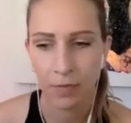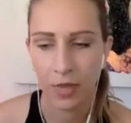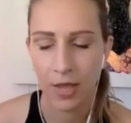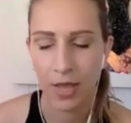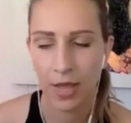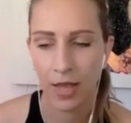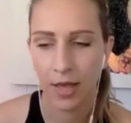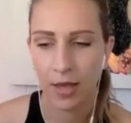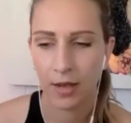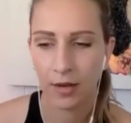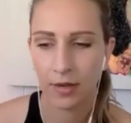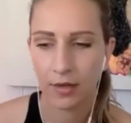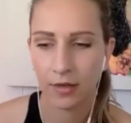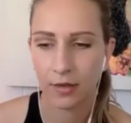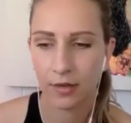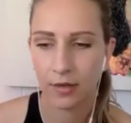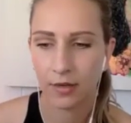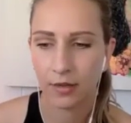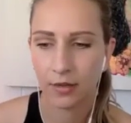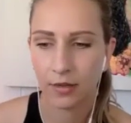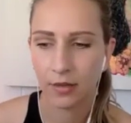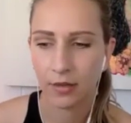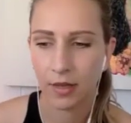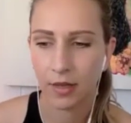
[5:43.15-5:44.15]
And
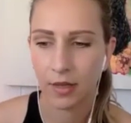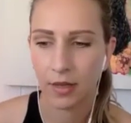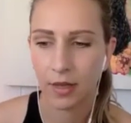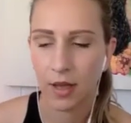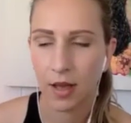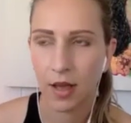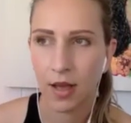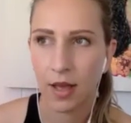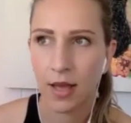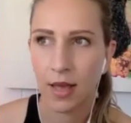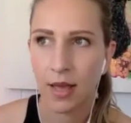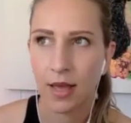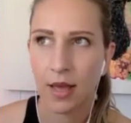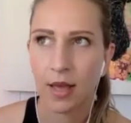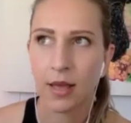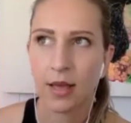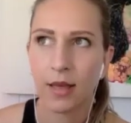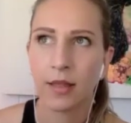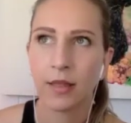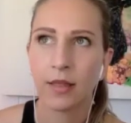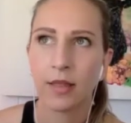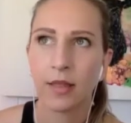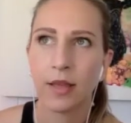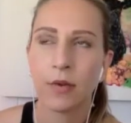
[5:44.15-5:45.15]

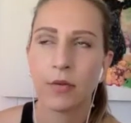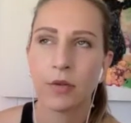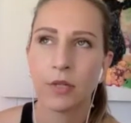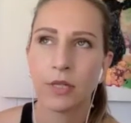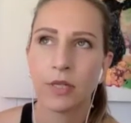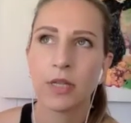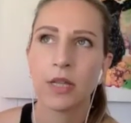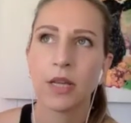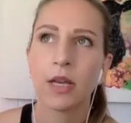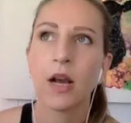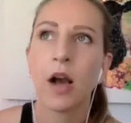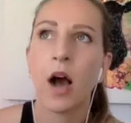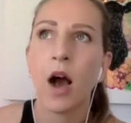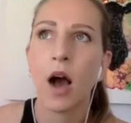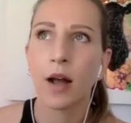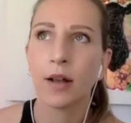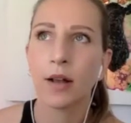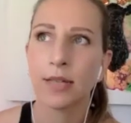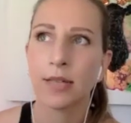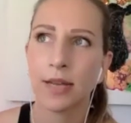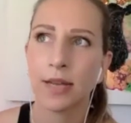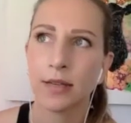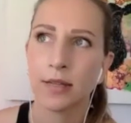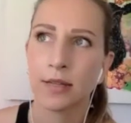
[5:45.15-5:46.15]
it was in the
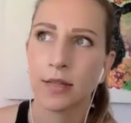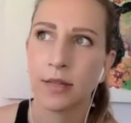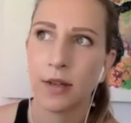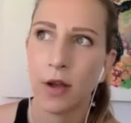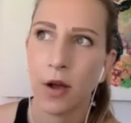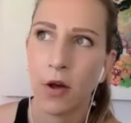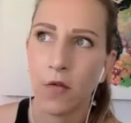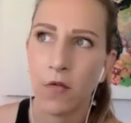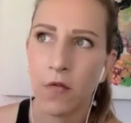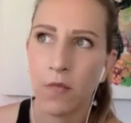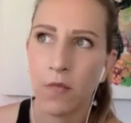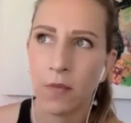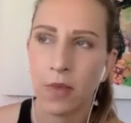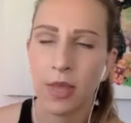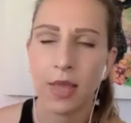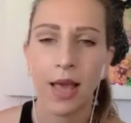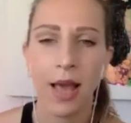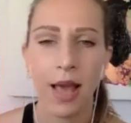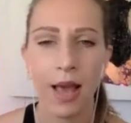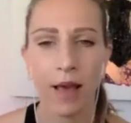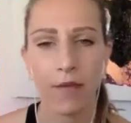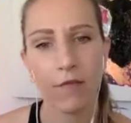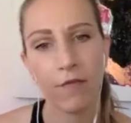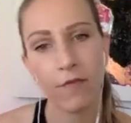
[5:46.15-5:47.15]
context of me
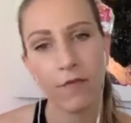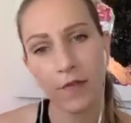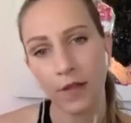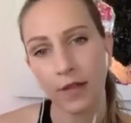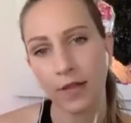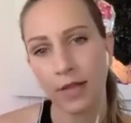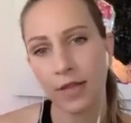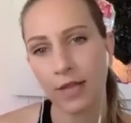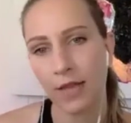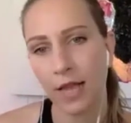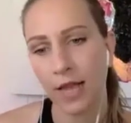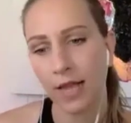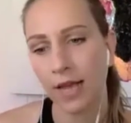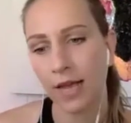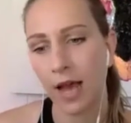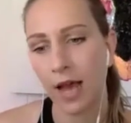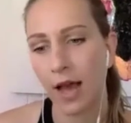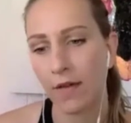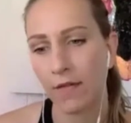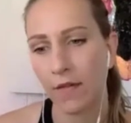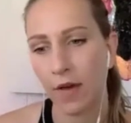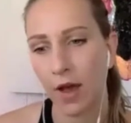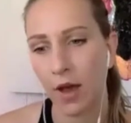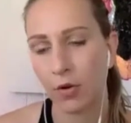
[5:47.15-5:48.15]
feeling like
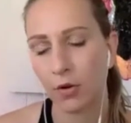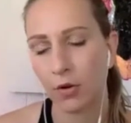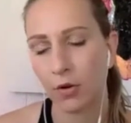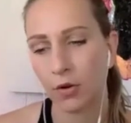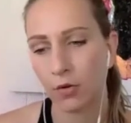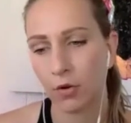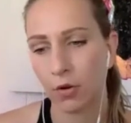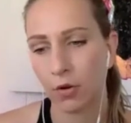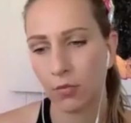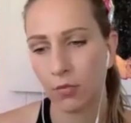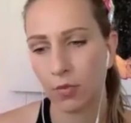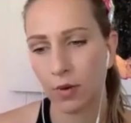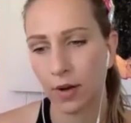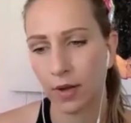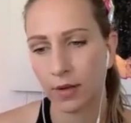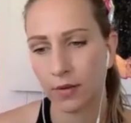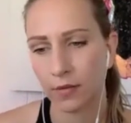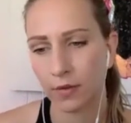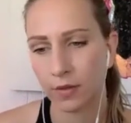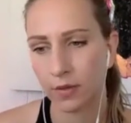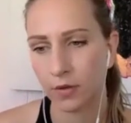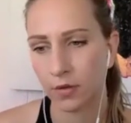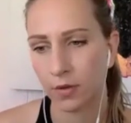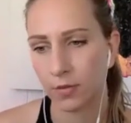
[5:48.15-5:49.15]
I've outgrown
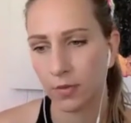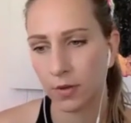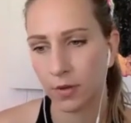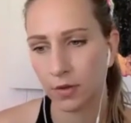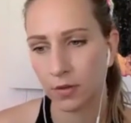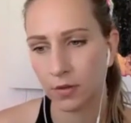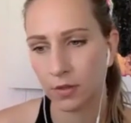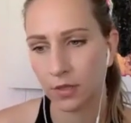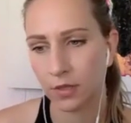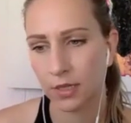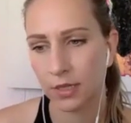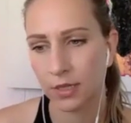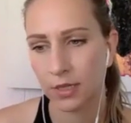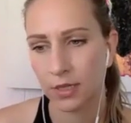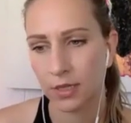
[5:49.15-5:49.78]
Breakfast Criminals,